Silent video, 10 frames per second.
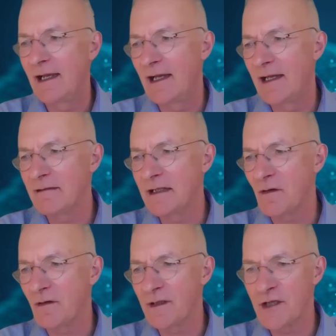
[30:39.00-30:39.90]

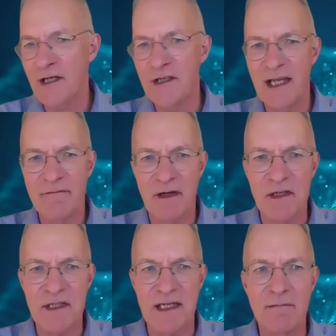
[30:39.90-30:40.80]
It's not going to change the
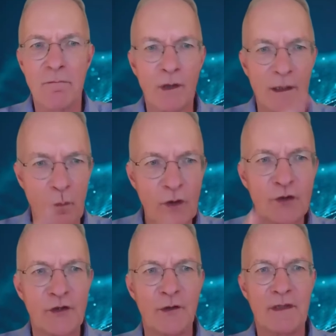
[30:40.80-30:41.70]
efficacy. What it
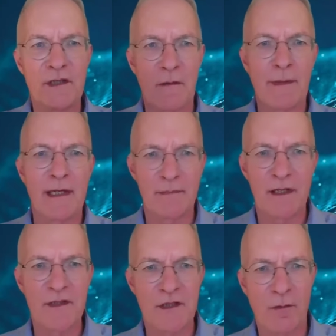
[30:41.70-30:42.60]
will do is open up
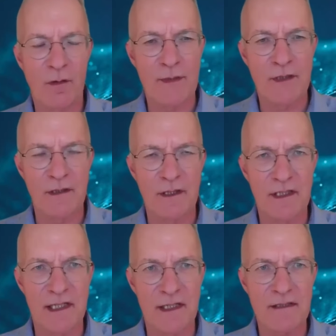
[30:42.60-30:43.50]
those new
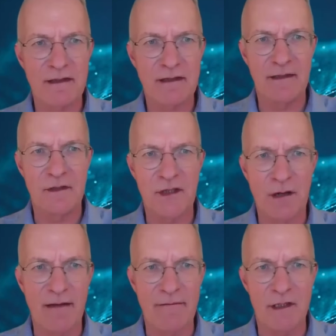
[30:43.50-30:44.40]
opportunities and those
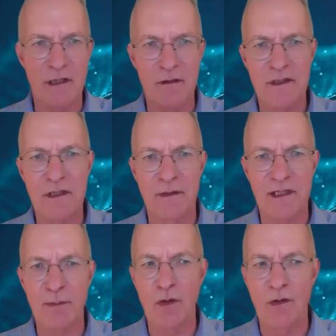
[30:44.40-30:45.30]
new avenues to
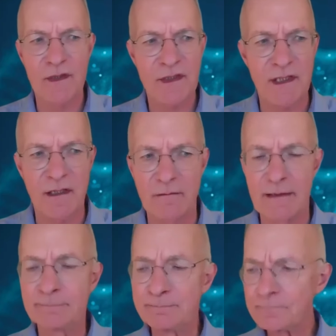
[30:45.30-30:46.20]
explore.
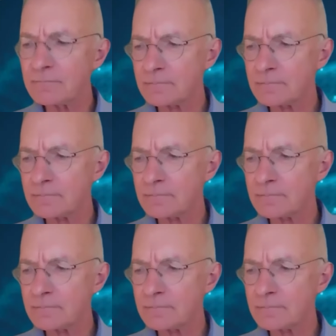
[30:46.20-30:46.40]
So